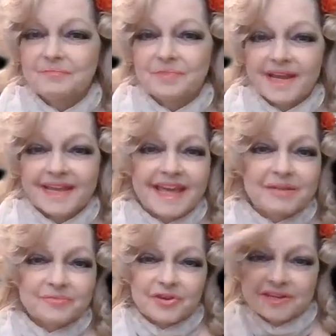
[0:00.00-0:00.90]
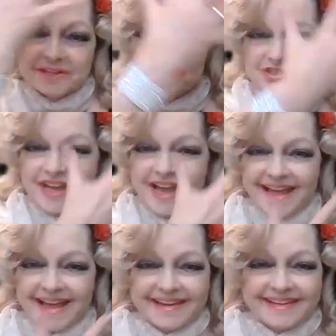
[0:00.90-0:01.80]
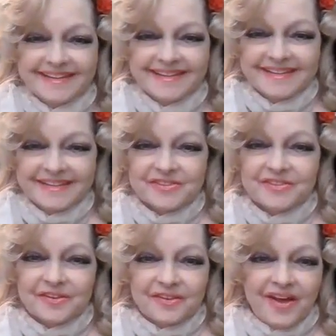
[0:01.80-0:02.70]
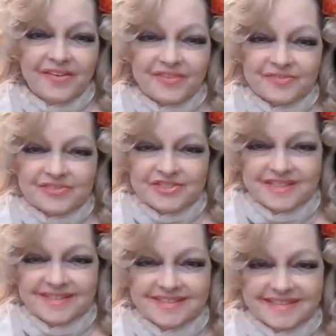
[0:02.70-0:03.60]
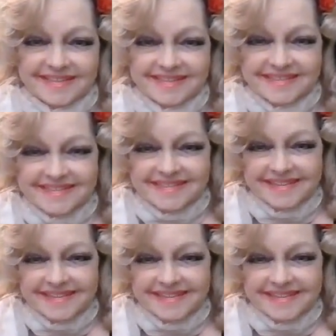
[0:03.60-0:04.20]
But I am going to shine the love of Jesus